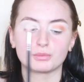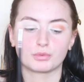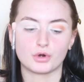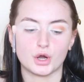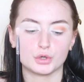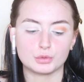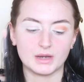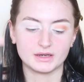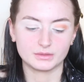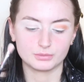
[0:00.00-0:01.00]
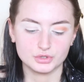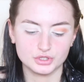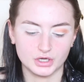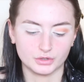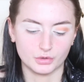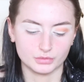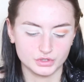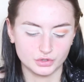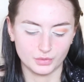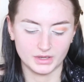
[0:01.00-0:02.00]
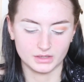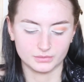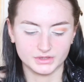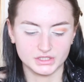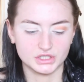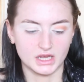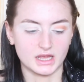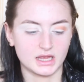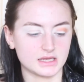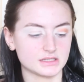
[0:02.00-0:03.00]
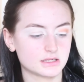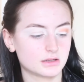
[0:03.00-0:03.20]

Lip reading: Pro blending brush, I'm going to go in with the shade